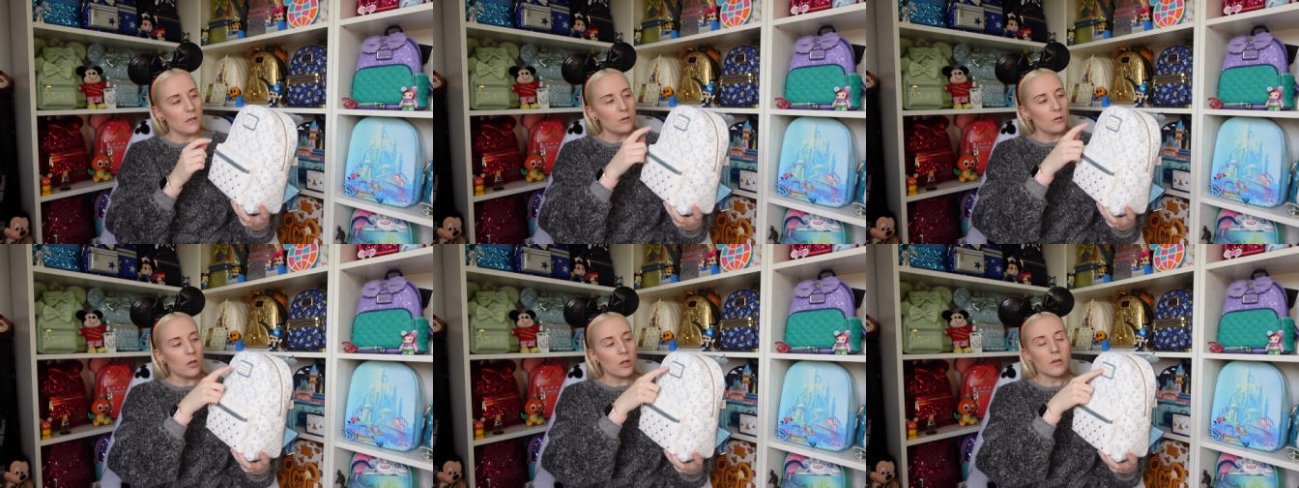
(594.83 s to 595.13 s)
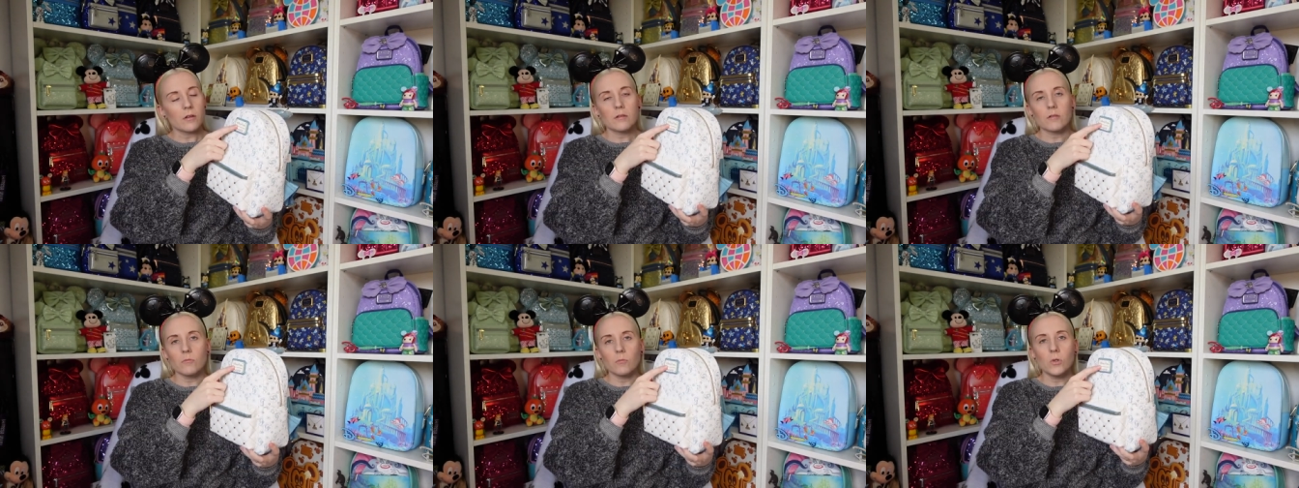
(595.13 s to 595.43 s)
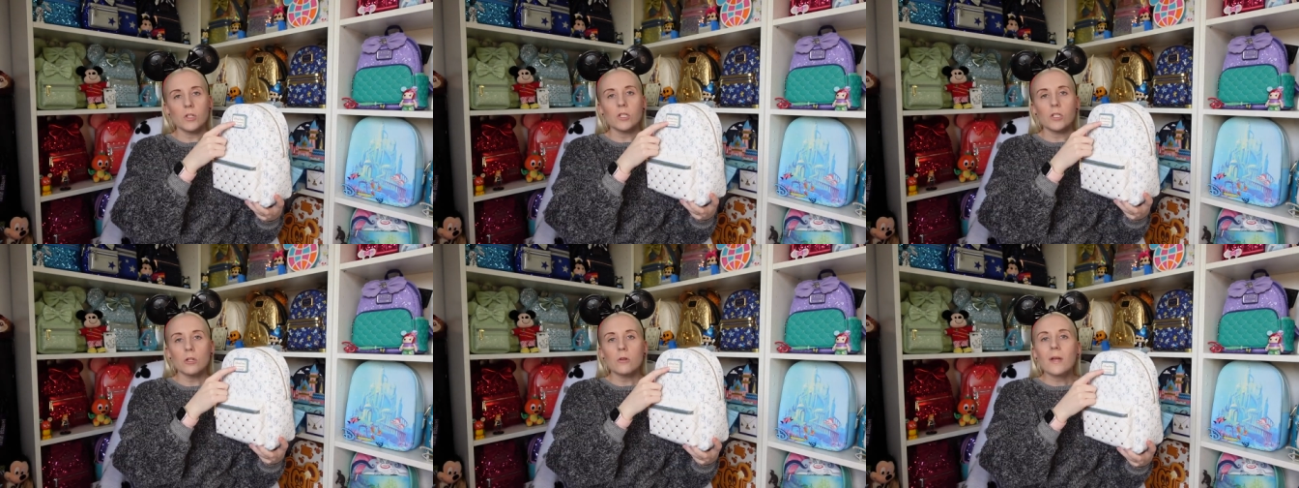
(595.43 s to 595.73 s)
Like,
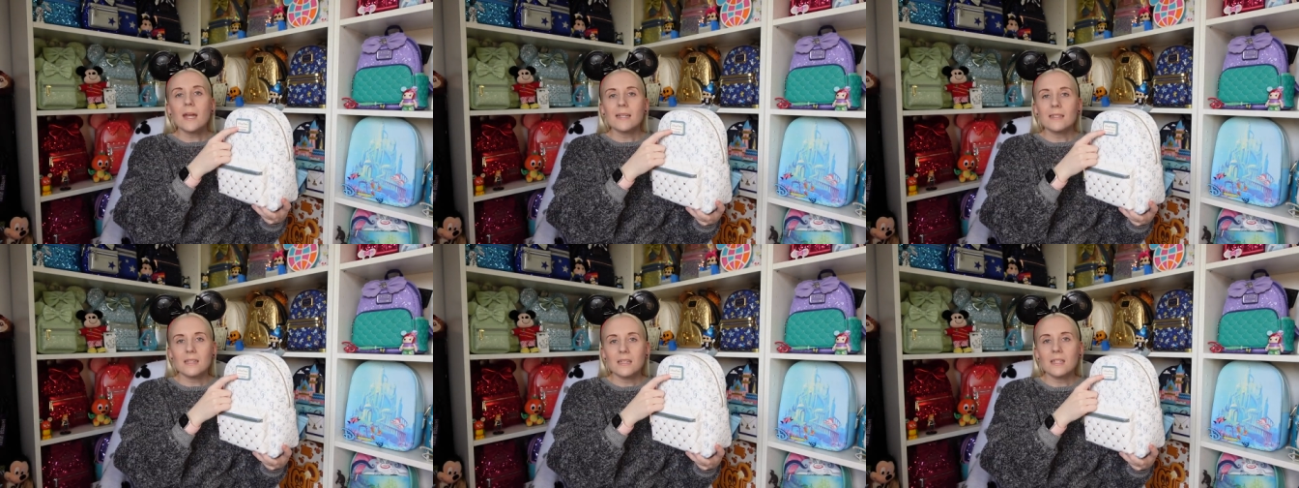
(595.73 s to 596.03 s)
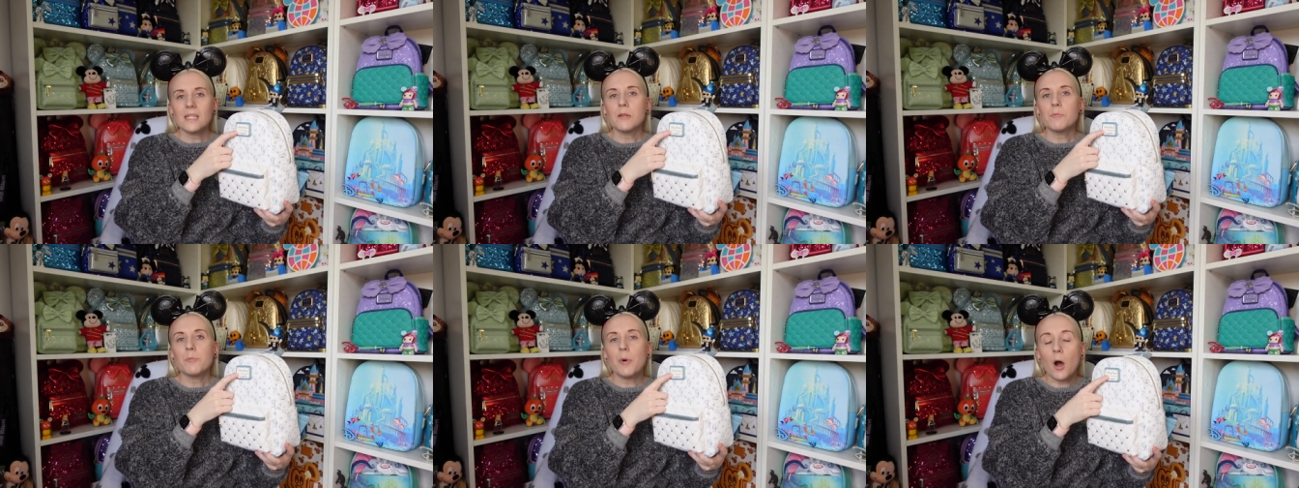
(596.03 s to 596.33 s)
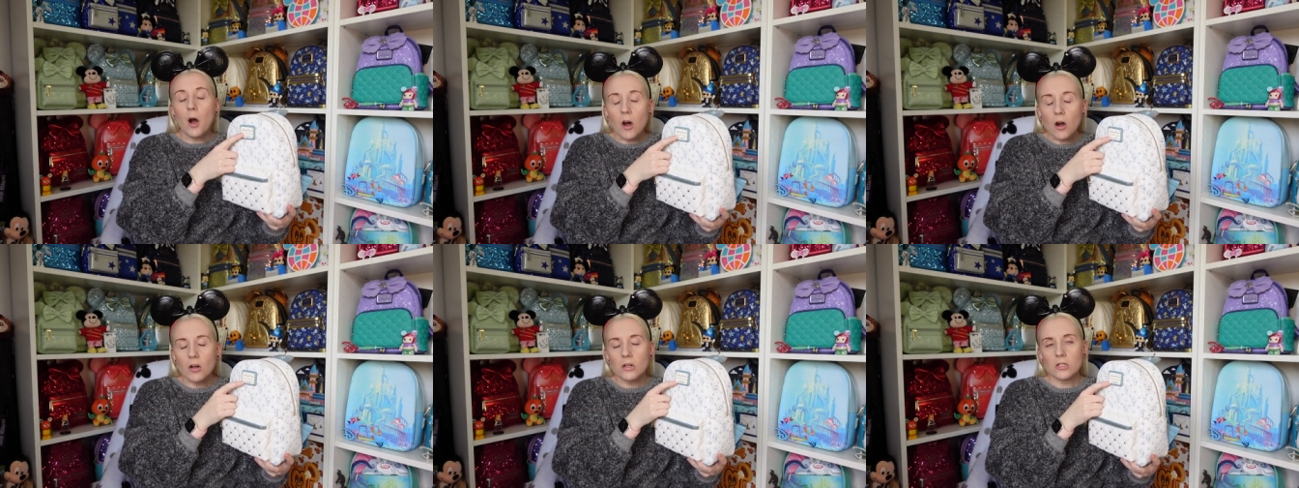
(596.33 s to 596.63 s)
we do get Disney
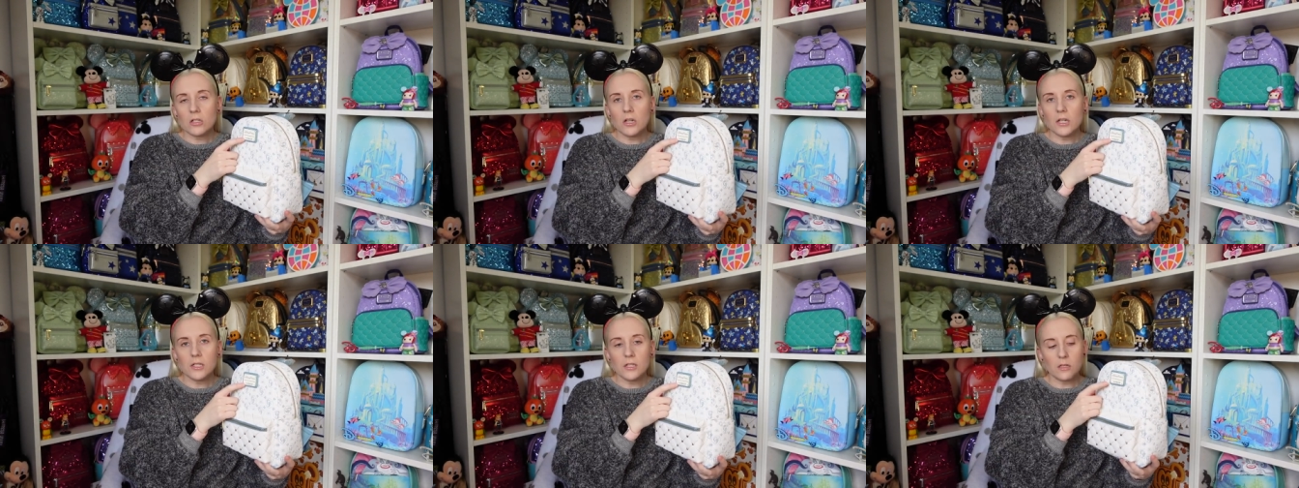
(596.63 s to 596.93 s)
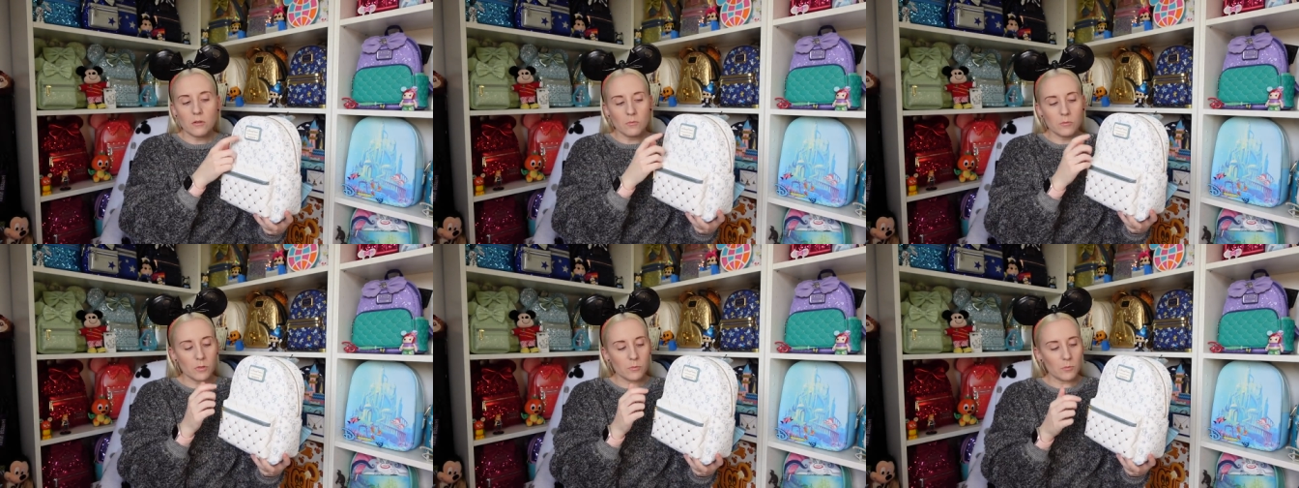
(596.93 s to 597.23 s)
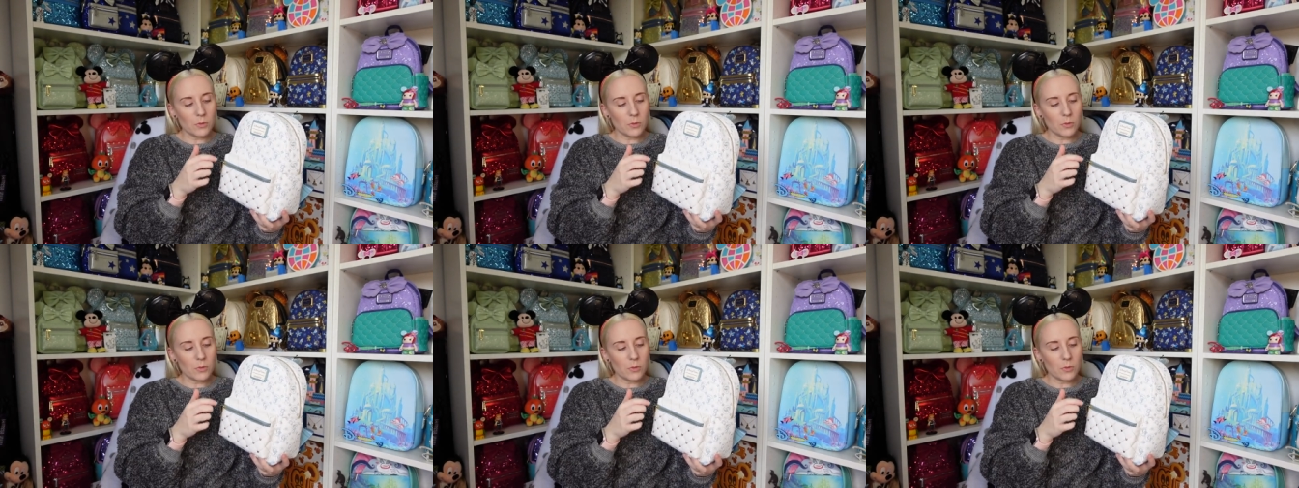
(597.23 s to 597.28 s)
Parks items,